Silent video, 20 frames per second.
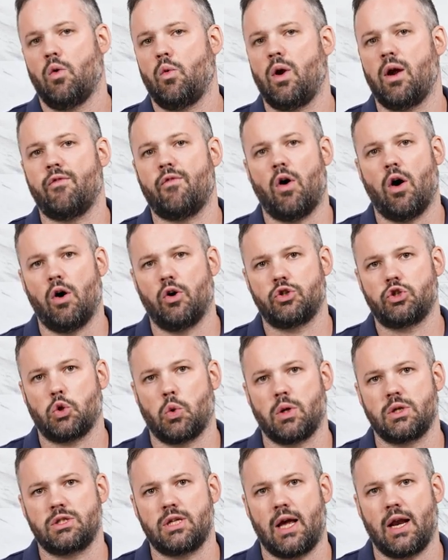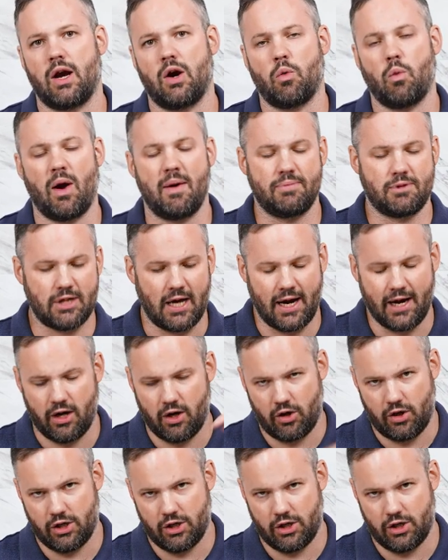We have all sorts on our website.